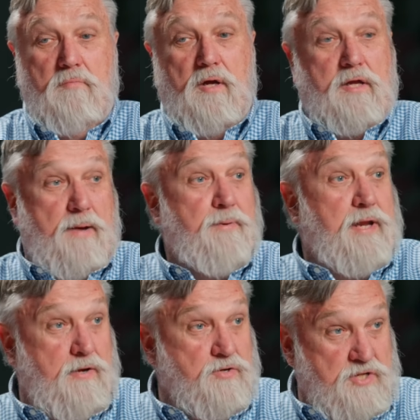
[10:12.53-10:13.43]

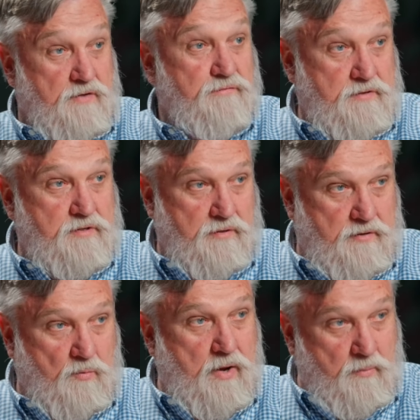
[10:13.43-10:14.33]
accommodate yourself to
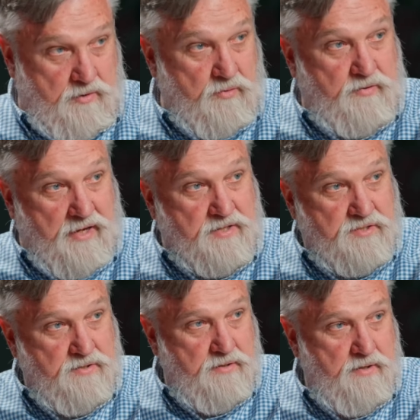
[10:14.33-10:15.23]
the way we do
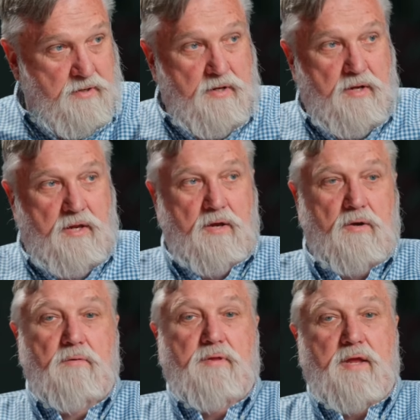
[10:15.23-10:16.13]
things
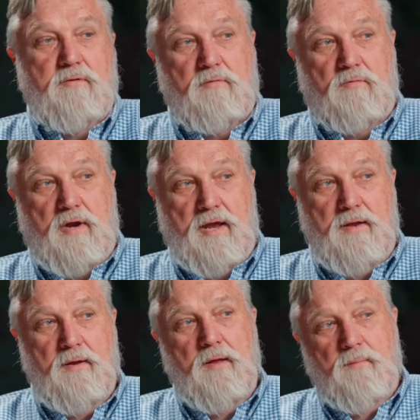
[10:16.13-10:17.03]
here, then great.
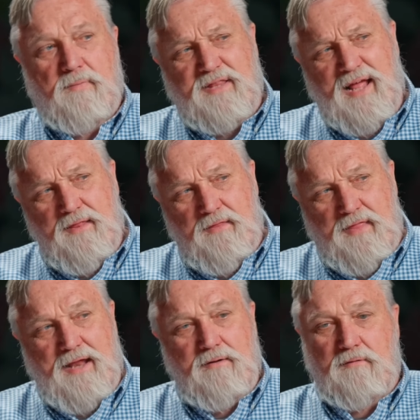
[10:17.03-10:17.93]
But
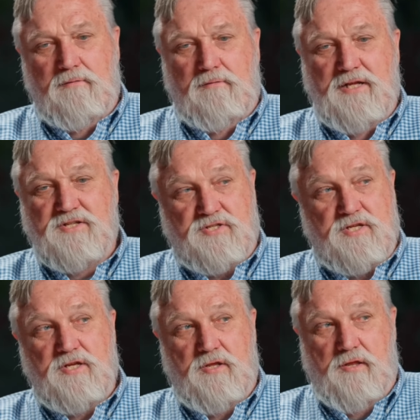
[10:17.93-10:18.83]
that leads us
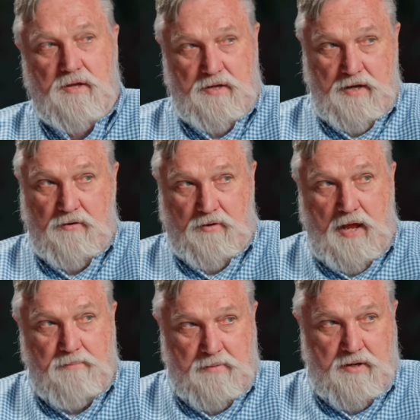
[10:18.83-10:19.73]
into another
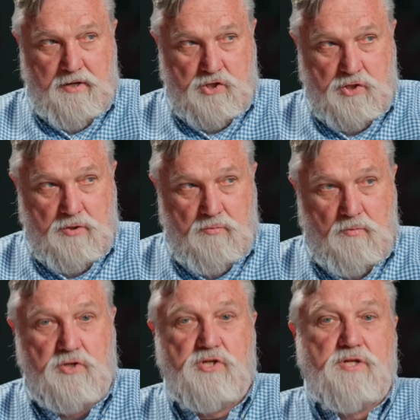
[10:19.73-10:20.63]
hot button issue,
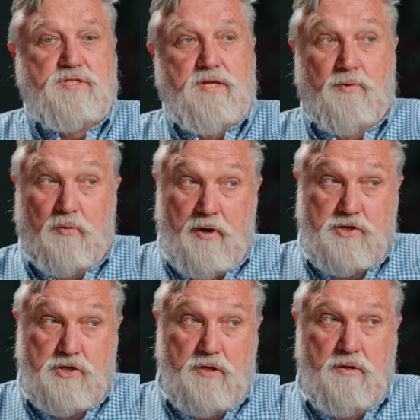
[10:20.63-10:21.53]
which is
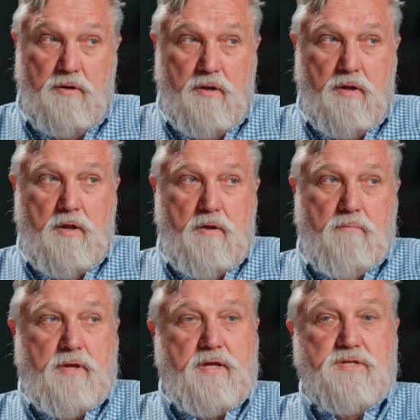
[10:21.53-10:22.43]
immigration. Mm.
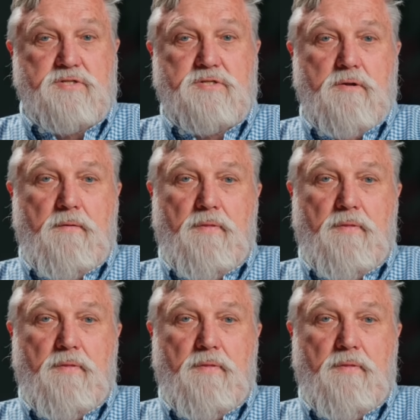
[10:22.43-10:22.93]
Because